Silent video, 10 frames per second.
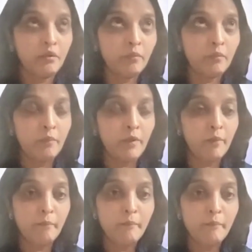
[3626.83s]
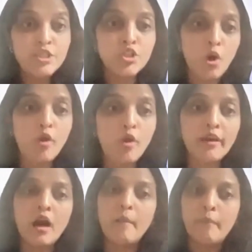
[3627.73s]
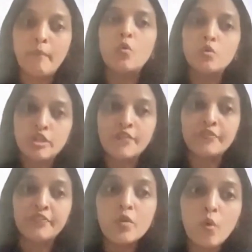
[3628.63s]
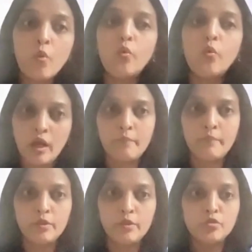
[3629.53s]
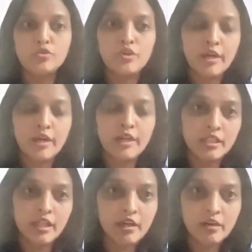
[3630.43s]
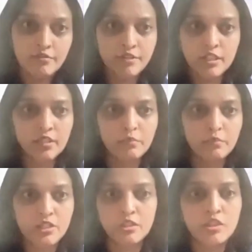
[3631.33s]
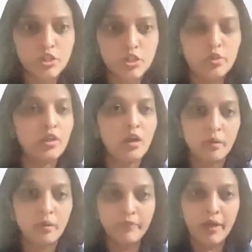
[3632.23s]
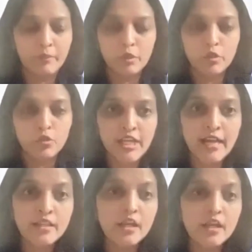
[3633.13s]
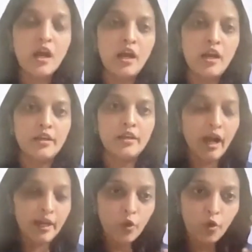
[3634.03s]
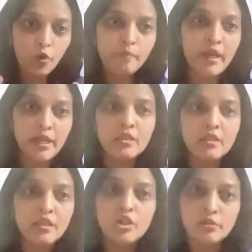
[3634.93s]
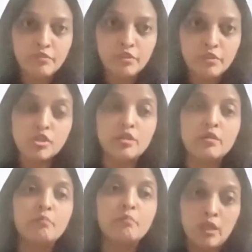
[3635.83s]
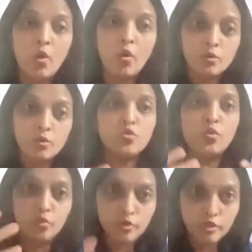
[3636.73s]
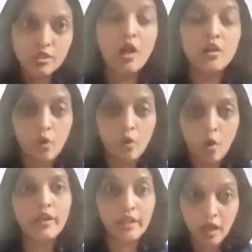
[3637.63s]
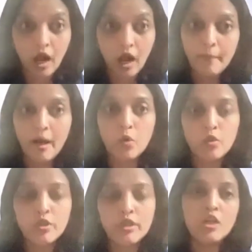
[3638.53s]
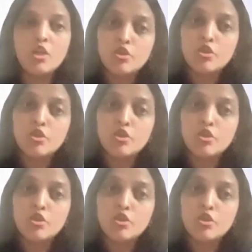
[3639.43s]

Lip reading: men talking about their own abuse, right? Their physical, mental, sexual abuse yet. And I hope in the near future, men also start talking about it